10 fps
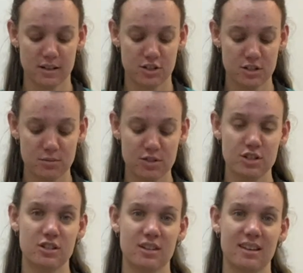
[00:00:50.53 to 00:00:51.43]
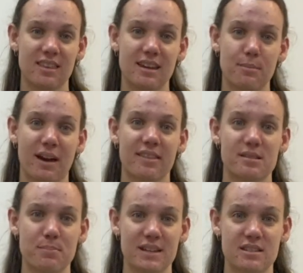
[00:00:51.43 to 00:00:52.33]
I just want you to think about this
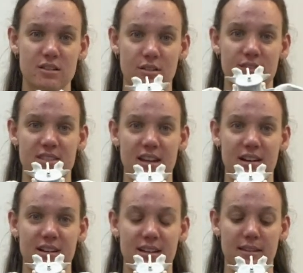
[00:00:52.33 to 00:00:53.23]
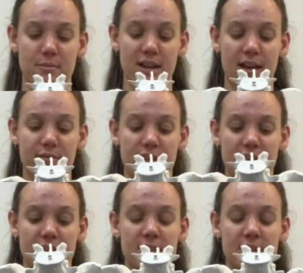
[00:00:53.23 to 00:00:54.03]
big surface area that we have here.